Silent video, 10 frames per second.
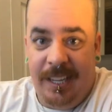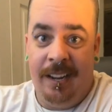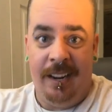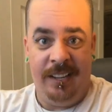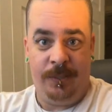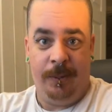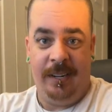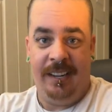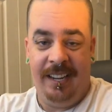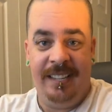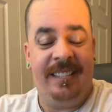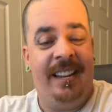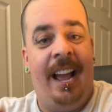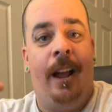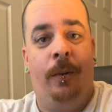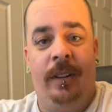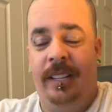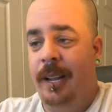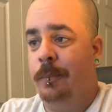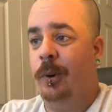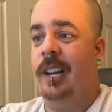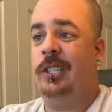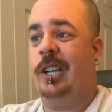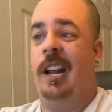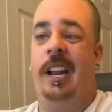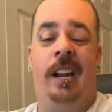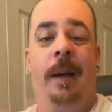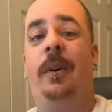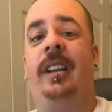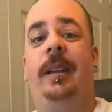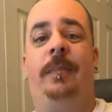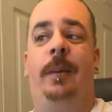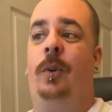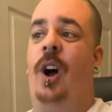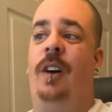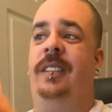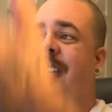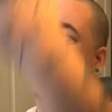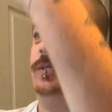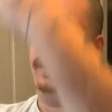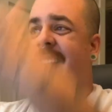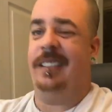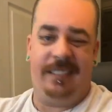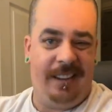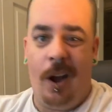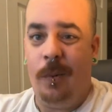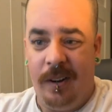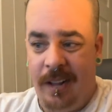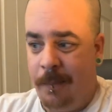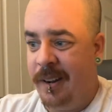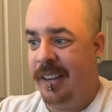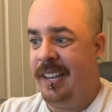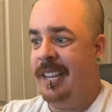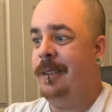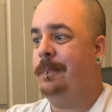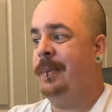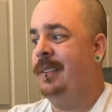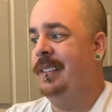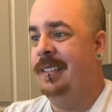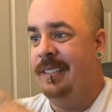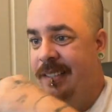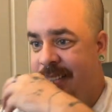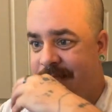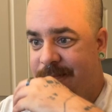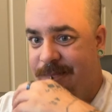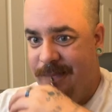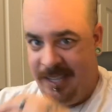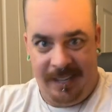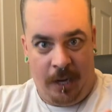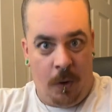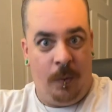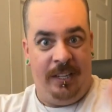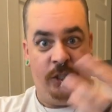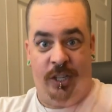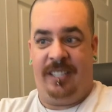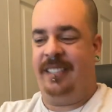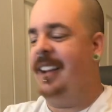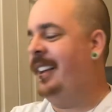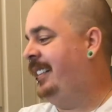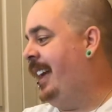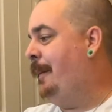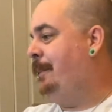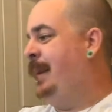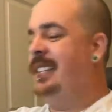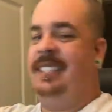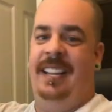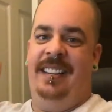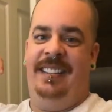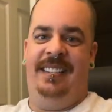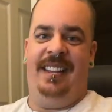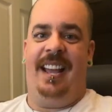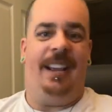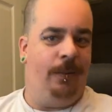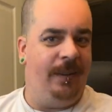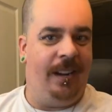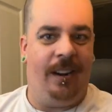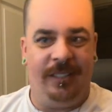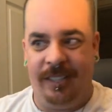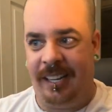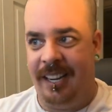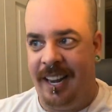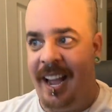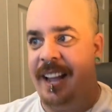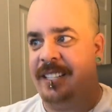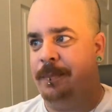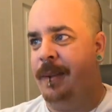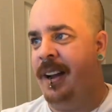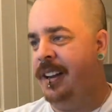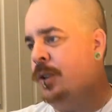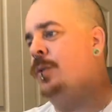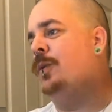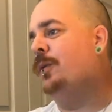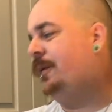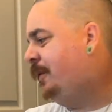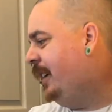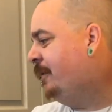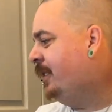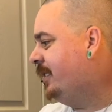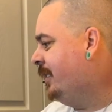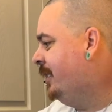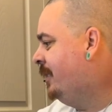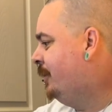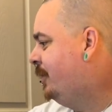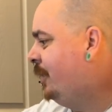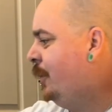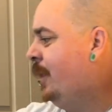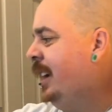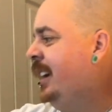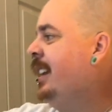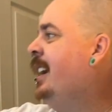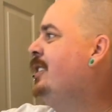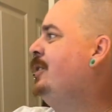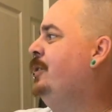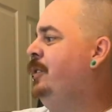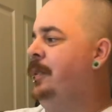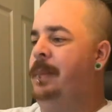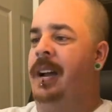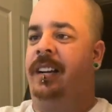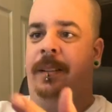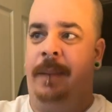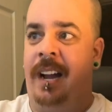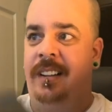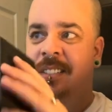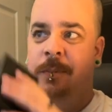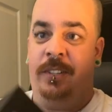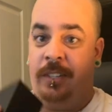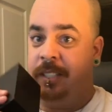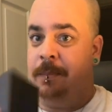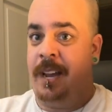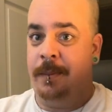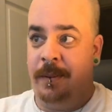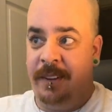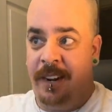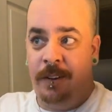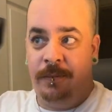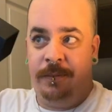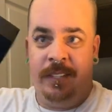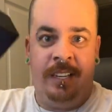it is what it is, and I really appreciate it. And I'm gonna keep them raw videos like this going. I'm gonna keep it going just like that. But today we are looking at my new favorite little toy. I cannot show you the back of the box, so we took the bottom of it off,